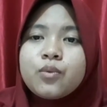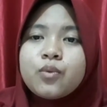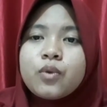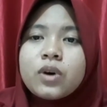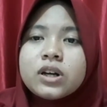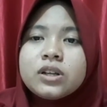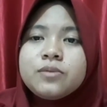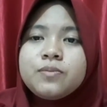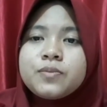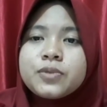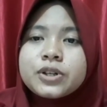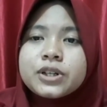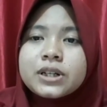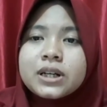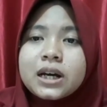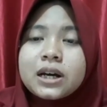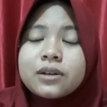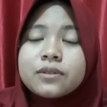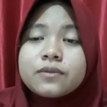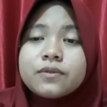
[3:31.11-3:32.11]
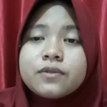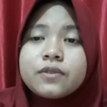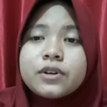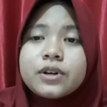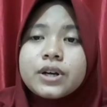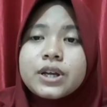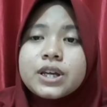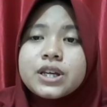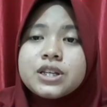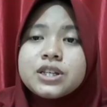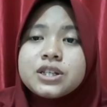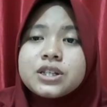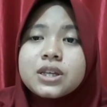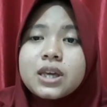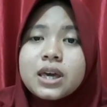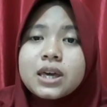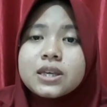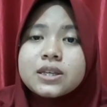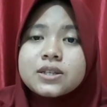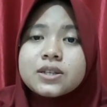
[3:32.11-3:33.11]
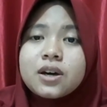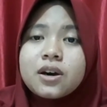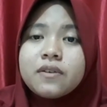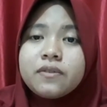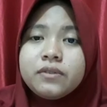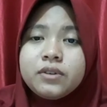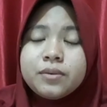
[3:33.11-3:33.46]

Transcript: one pronoun for each case of